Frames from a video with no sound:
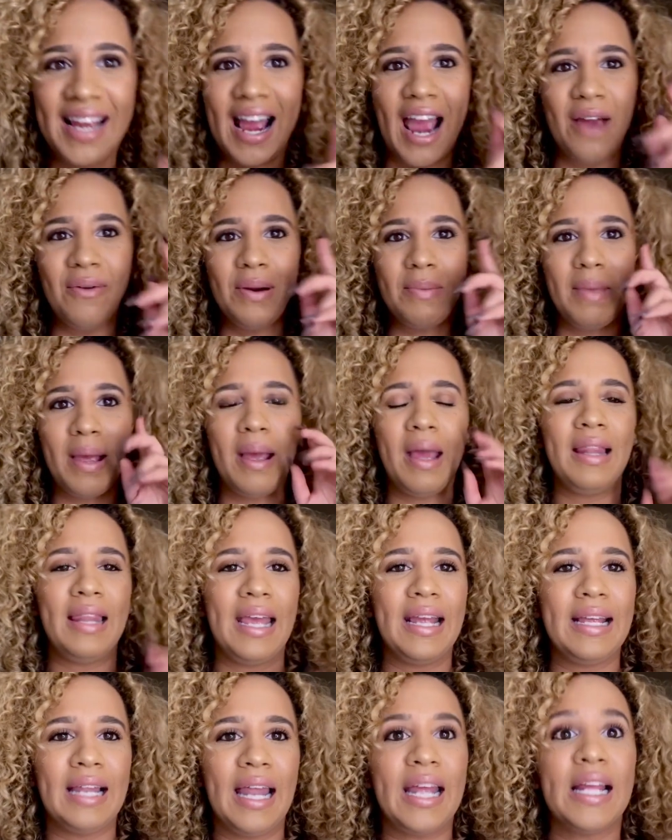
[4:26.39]
Like, I
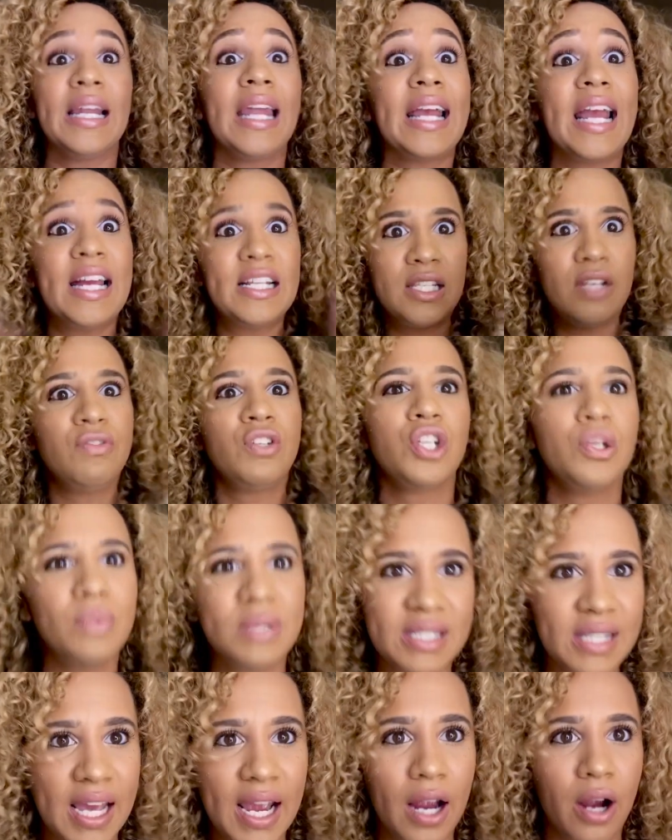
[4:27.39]
remember, like as if she
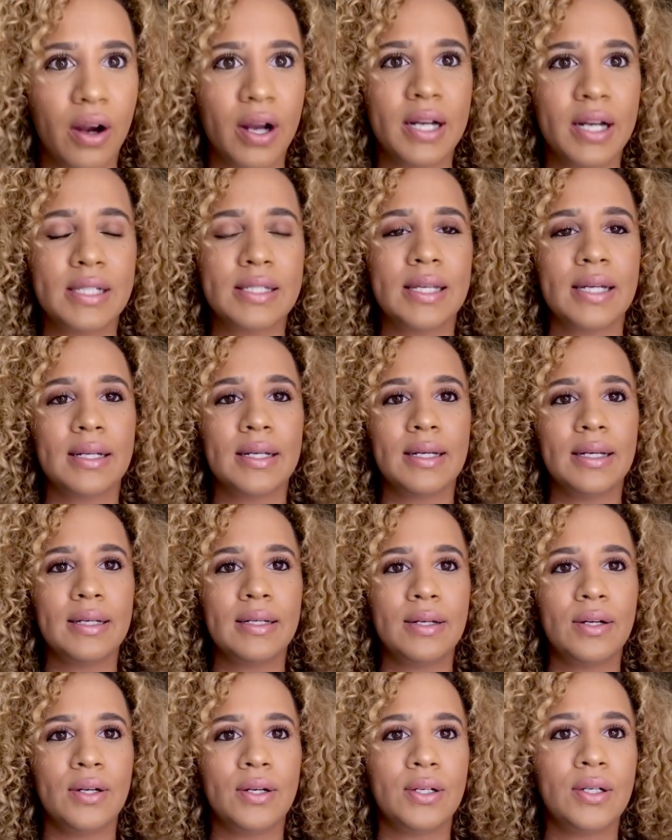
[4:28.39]
was there. And it's like,
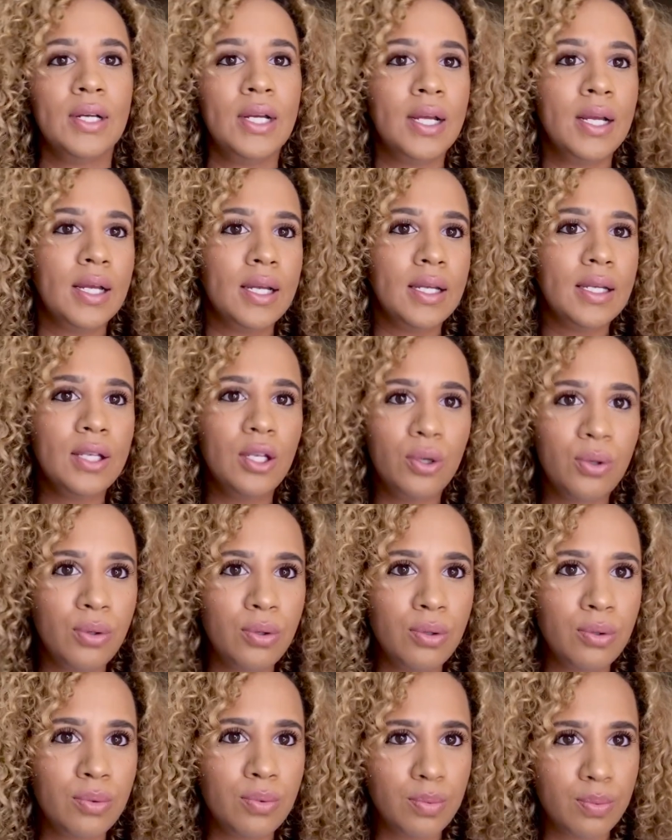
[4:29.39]
girl,
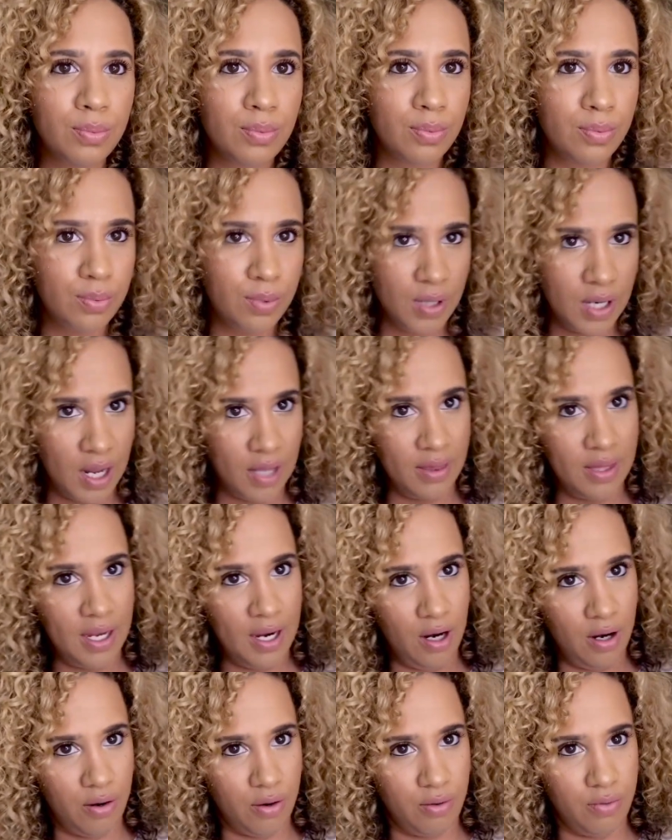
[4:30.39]
you were not
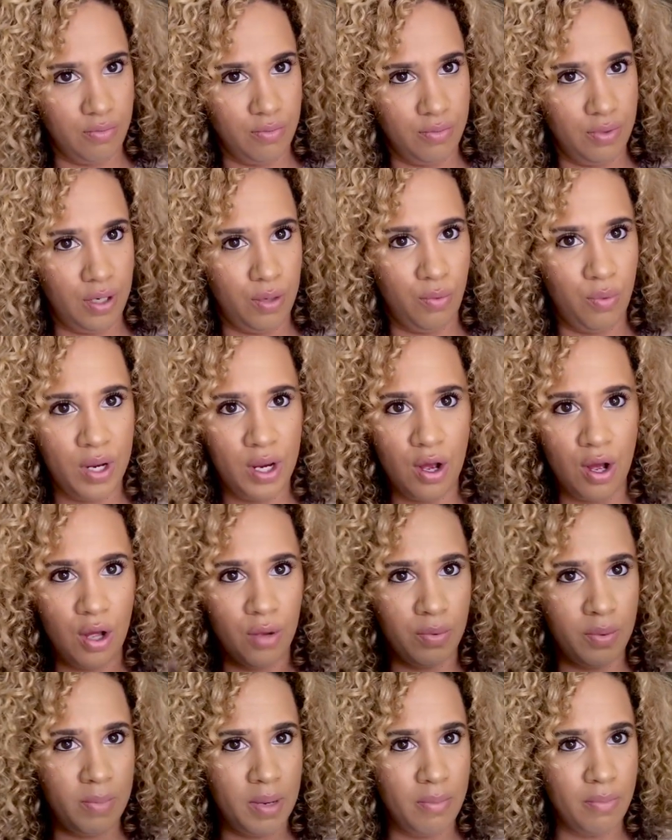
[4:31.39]
there, and we all
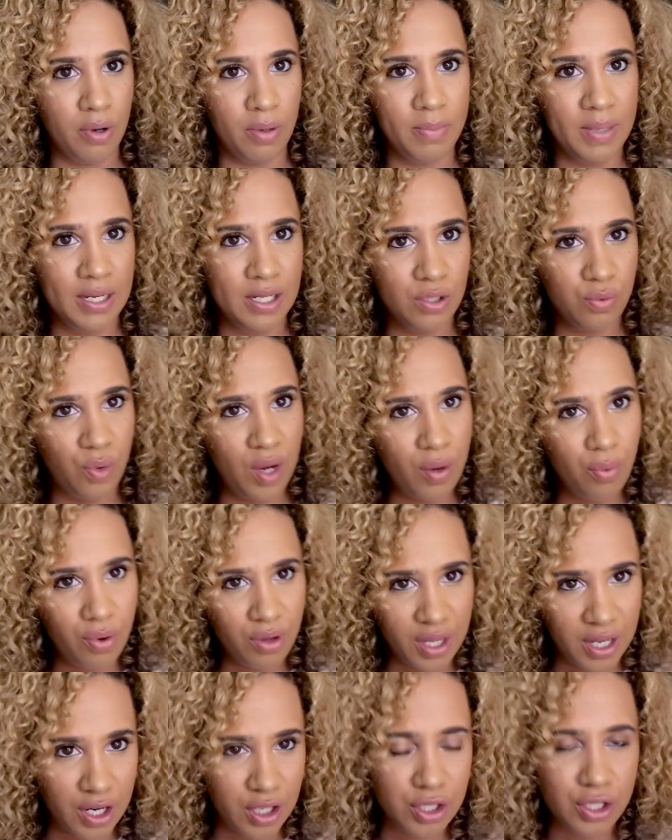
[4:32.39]
remember because we were
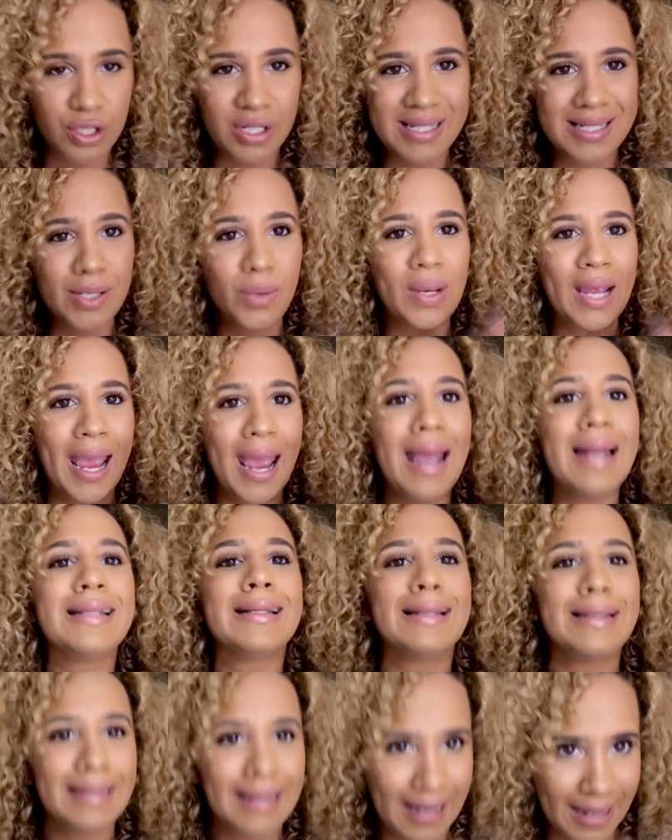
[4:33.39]
there. So it's
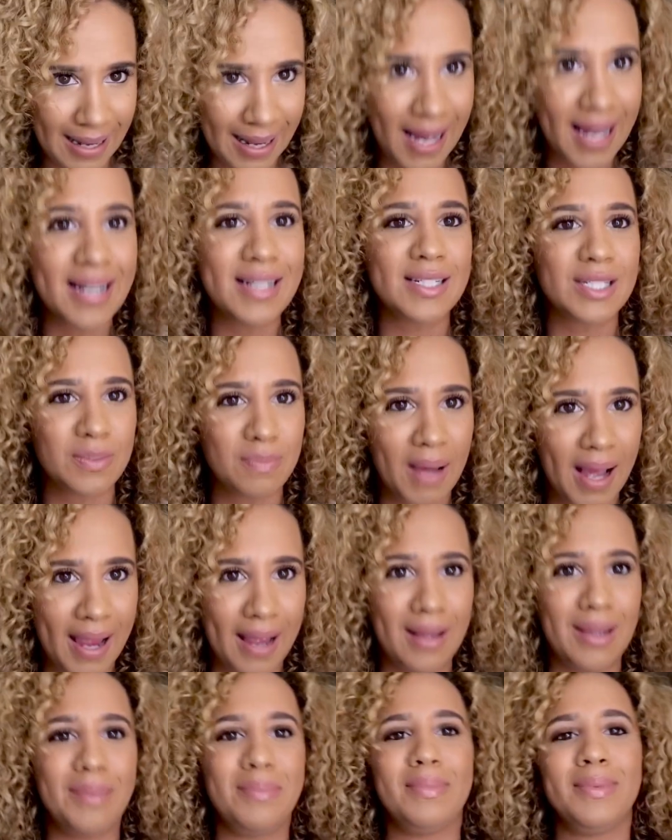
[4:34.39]
okay to nod and
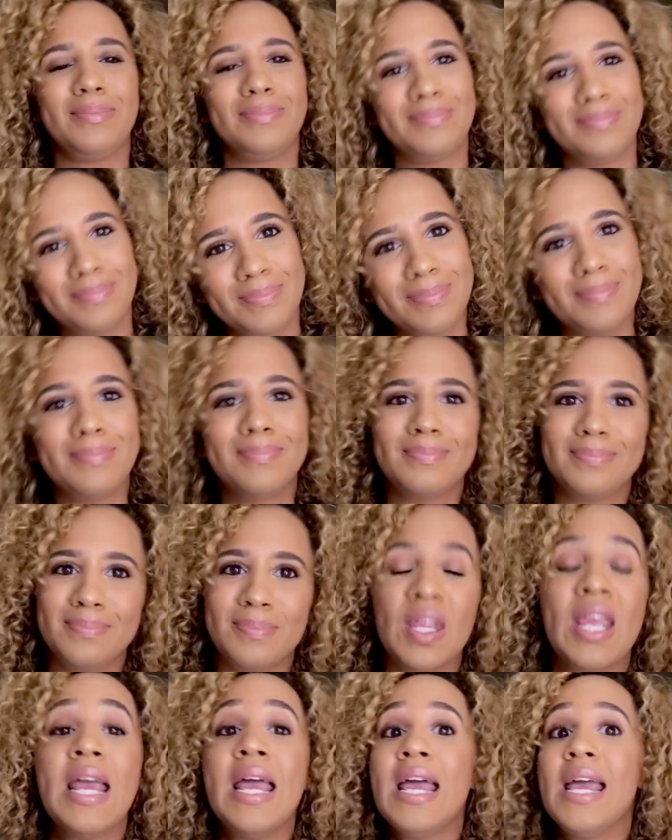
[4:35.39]
smile
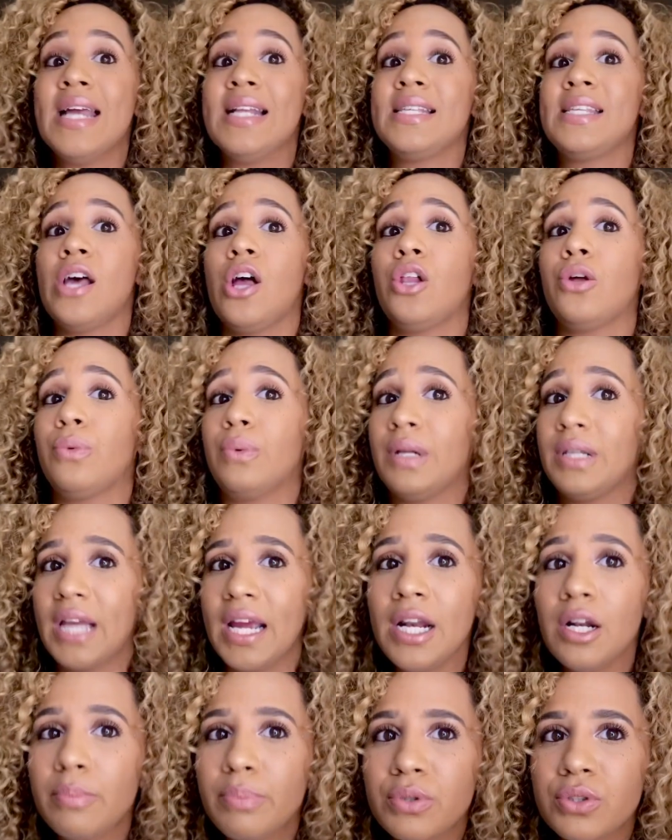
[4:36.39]
and tell a
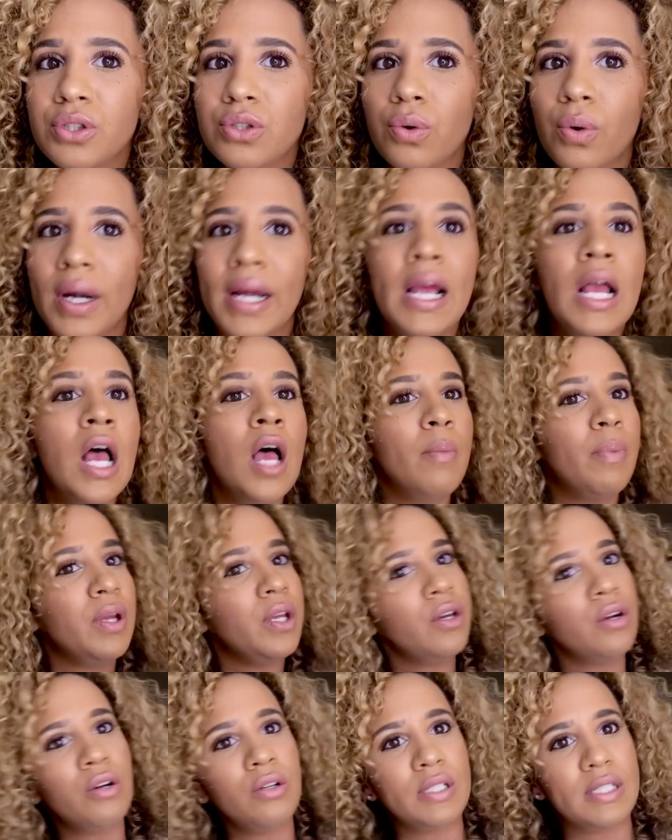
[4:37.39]
relatable story, but
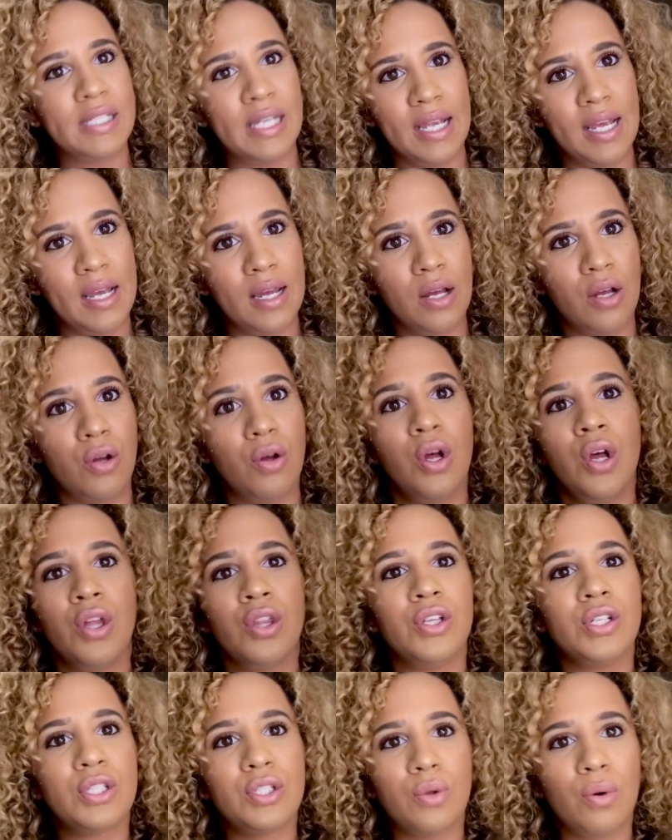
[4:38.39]
you don't tell
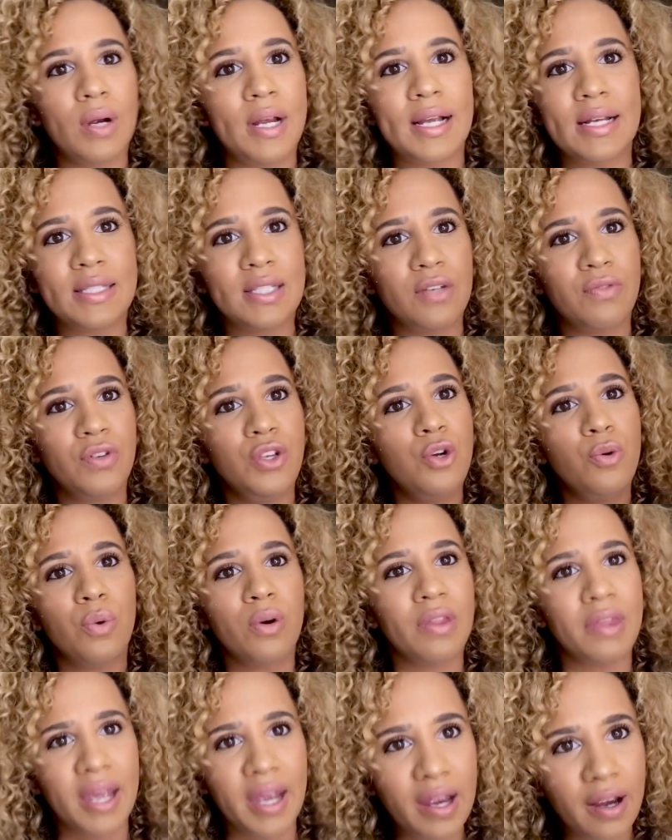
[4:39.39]
the story as if you
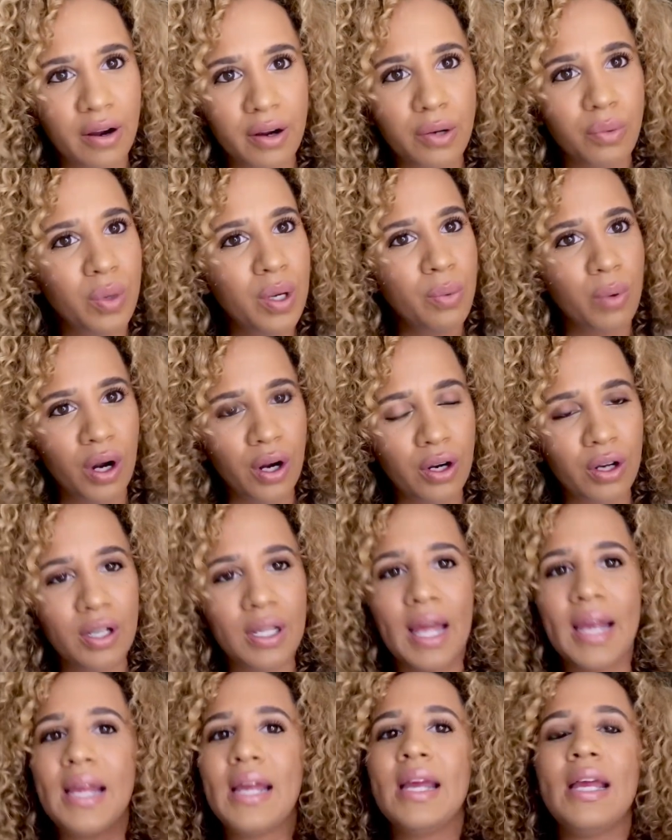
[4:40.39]
were there and we weren't.
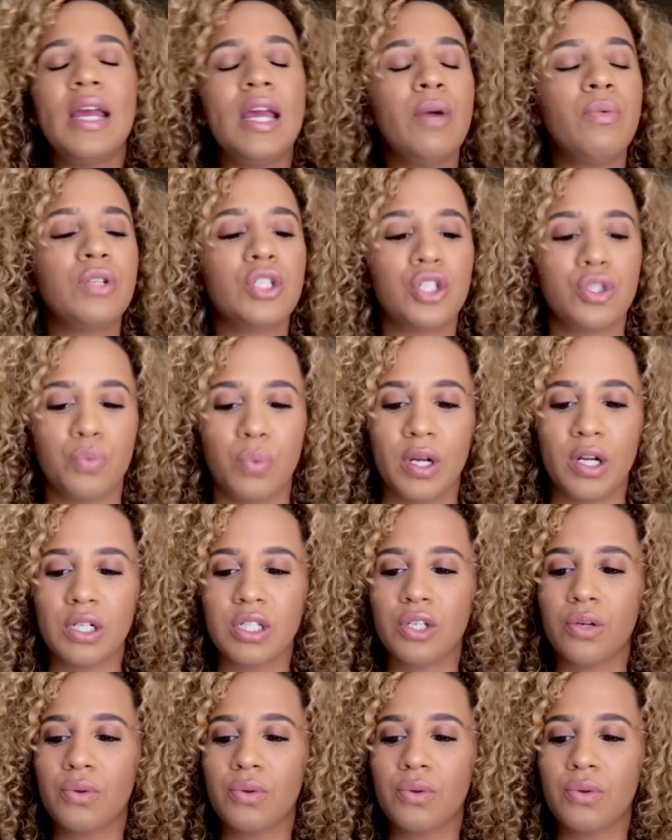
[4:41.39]
Like, it was just weird.